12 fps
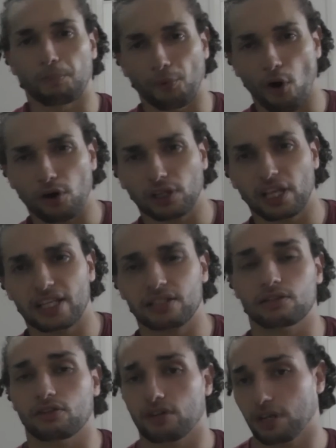Brock
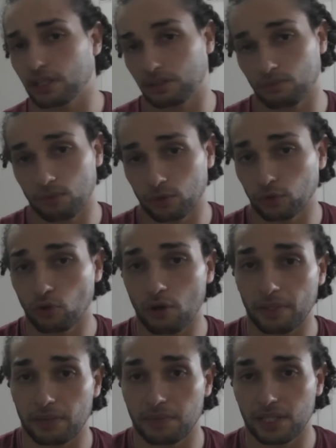Lesnar, and when we talk
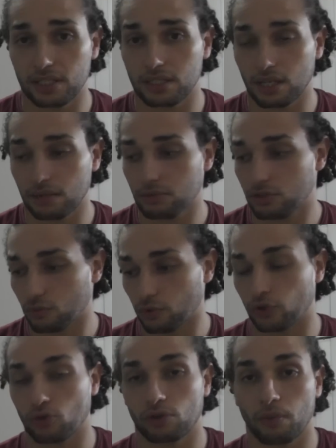about the biggest names,
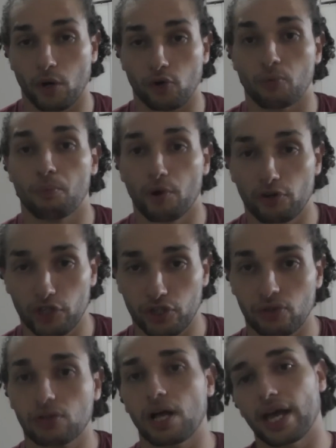we're talking about
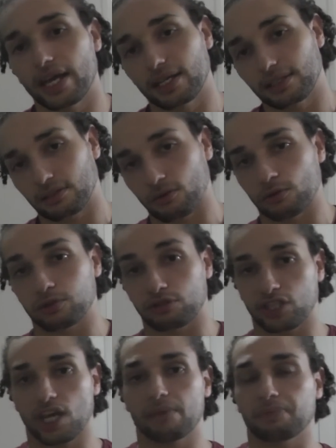commercial and also
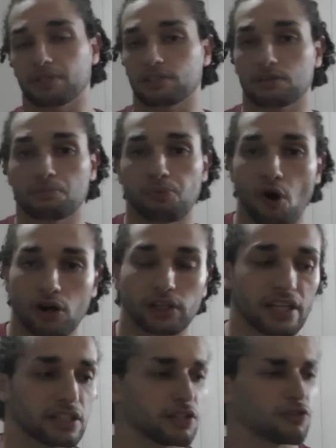champions. Brock
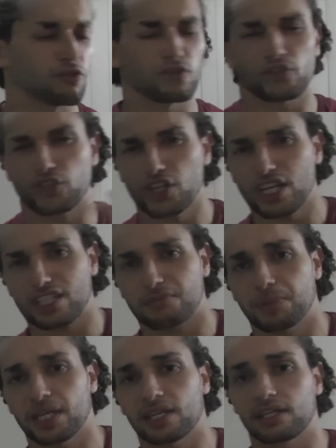Lesnar,
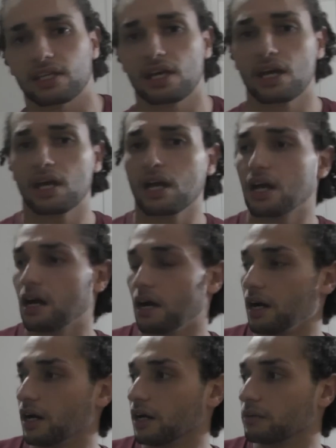GSP,
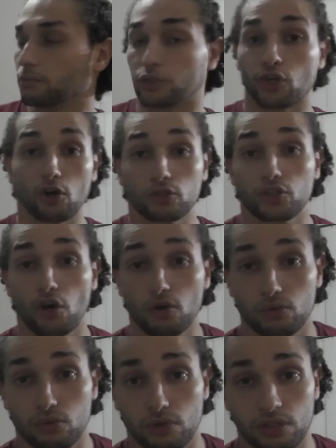John
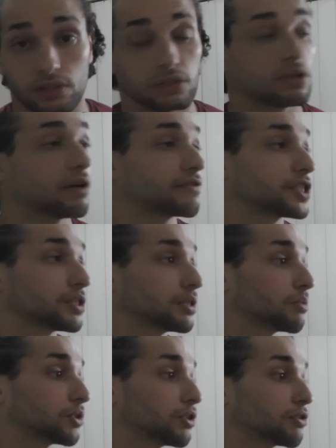Jones was in UFC
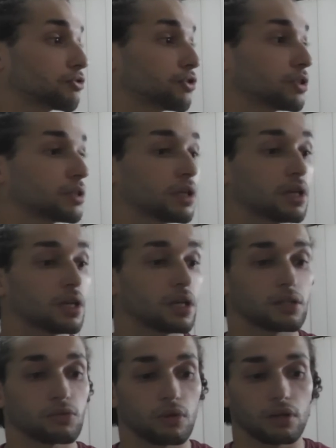100
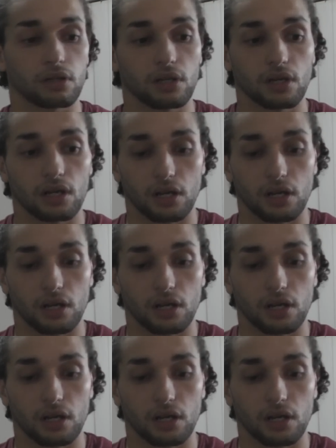as well.